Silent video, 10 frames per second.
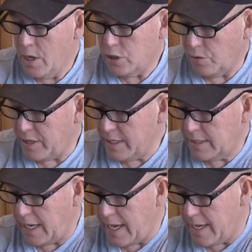So
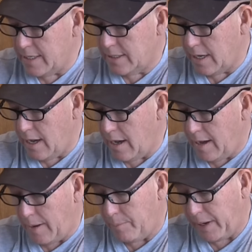this is, uh,
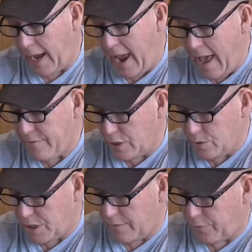uh, but I have
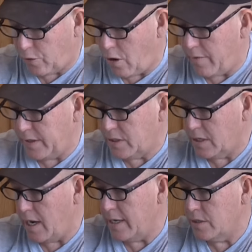used it for carving
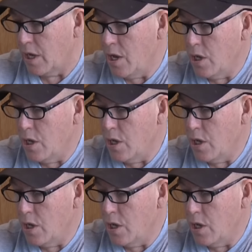signs.